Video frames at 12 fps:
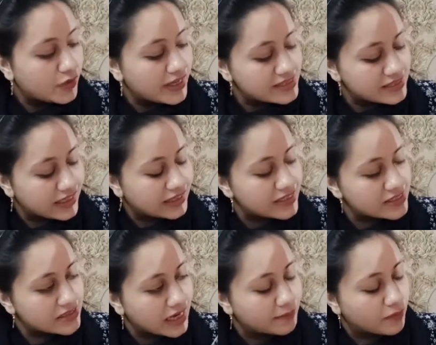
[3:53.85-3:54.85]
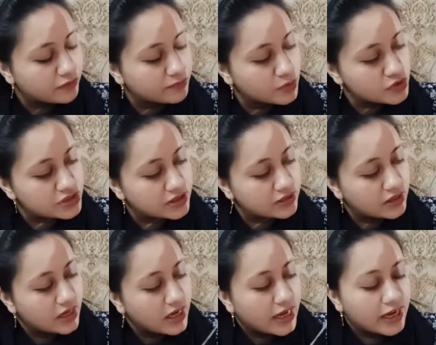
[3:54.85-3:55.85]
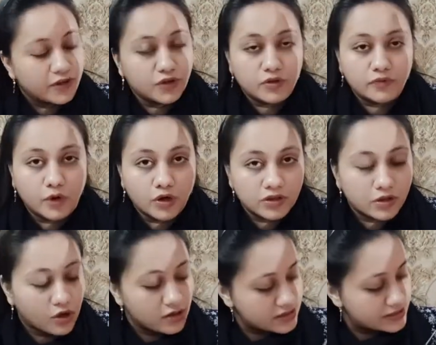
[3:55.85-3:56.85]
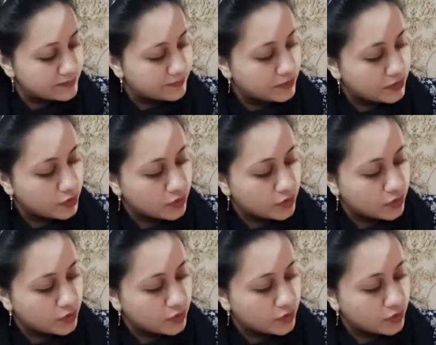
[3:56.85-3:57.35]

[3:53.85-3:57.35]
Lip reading: You can see this type of motion in your wall clocks.